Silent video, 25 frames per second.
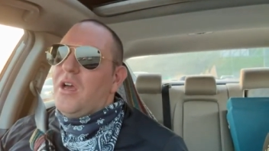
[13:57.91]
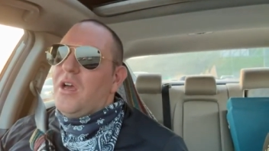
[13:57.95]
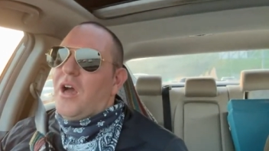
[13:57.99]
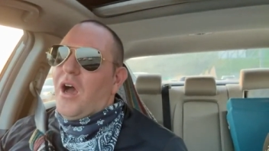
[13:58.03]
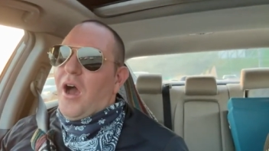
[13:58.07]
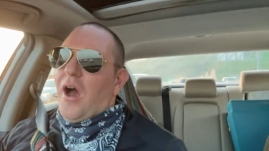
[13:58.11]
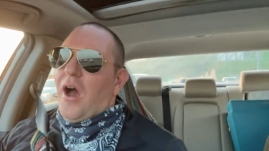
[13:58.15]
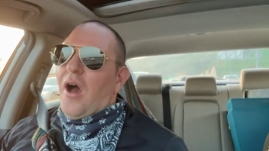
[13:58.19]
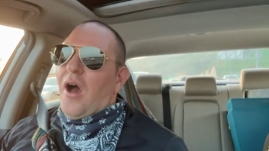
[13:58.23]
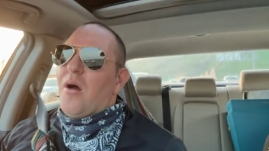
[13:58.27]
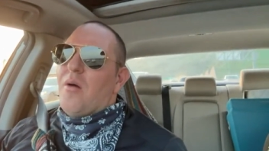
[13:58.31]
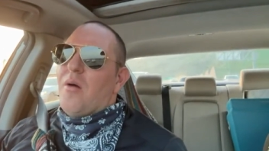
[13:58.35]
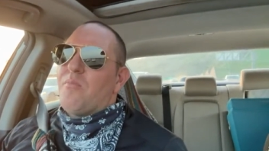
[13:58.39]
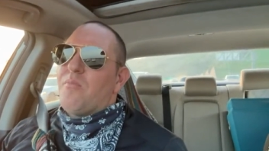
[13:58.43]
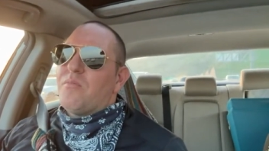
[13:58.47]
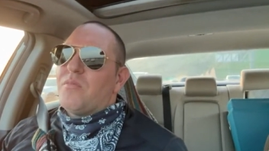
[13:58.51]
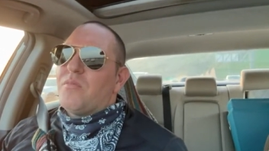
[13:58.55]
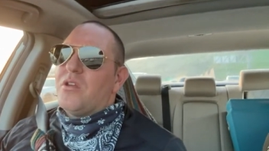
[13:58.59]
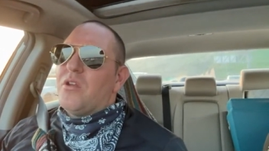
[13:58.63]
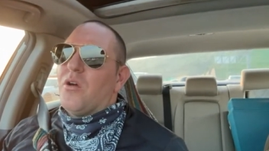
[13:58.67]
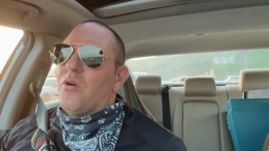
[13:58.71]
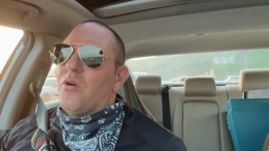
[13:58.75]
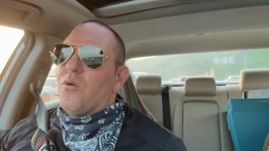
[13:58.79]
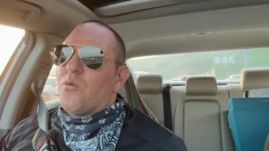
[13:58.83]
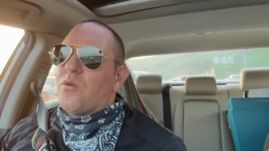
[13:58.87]

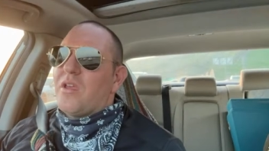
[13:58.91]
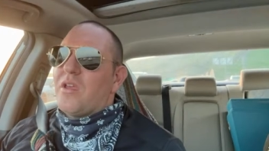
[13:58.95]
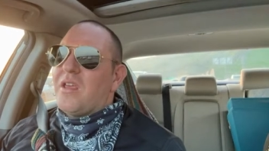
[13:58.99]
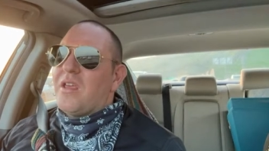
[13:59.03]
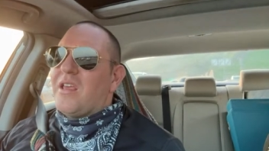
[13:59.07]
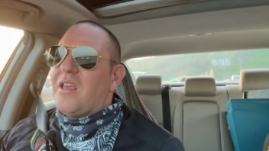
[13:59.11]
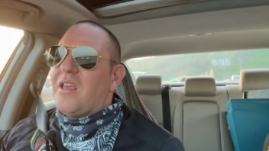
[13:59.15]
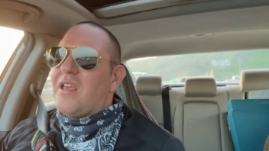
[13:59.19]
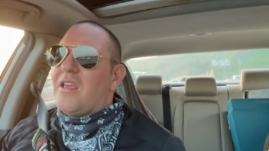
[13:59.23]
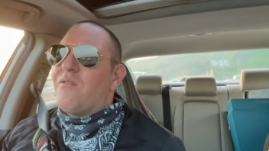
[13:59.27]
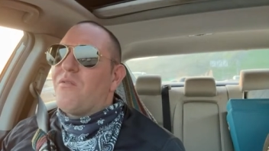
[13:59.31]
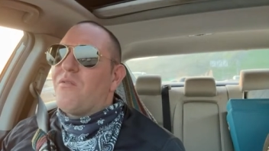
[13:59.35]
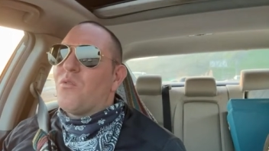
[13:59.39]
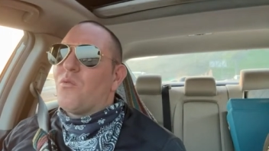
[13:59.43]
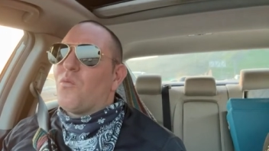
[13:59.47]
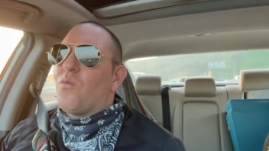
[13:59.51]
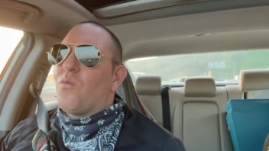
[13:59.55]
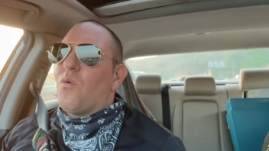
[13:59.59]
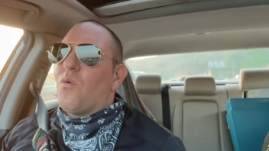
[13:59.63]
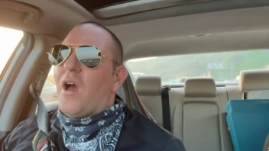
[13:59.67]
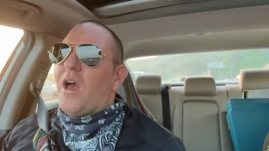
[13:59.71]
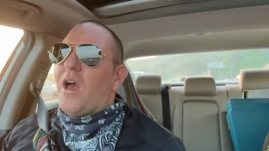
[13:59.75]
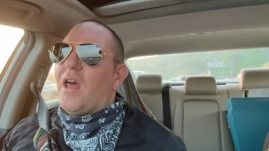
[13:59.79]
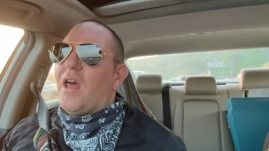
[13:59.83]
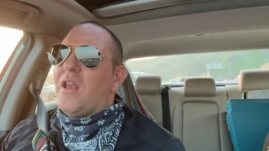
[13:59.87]
Even
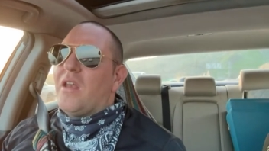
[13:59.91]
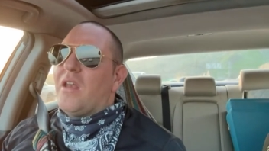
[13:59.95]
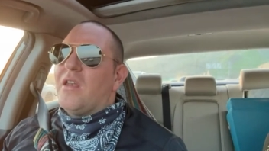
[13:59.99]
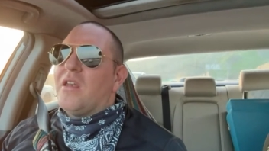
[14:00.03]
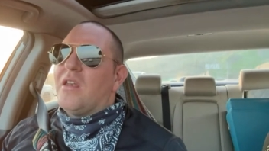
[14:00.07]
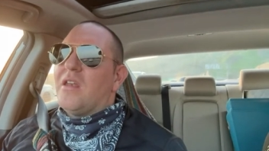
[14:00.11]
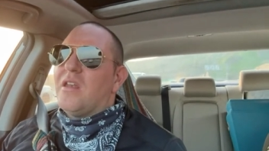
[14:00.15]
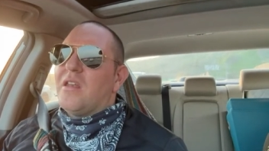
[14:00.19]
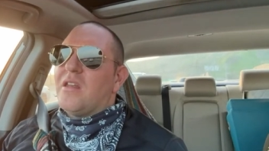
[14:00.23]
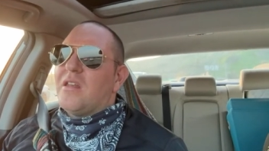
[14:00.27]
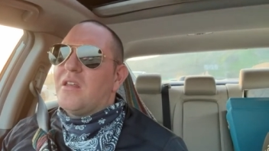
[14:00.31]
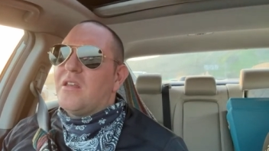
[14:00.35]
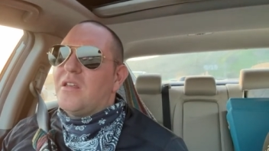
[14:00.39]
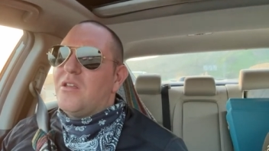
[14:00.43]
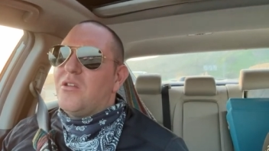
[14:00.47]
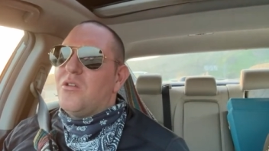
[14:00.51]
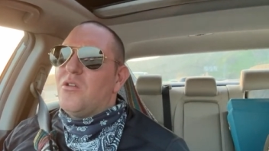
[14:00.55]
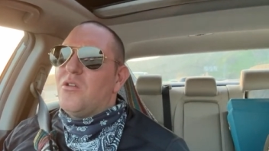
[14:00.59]
when,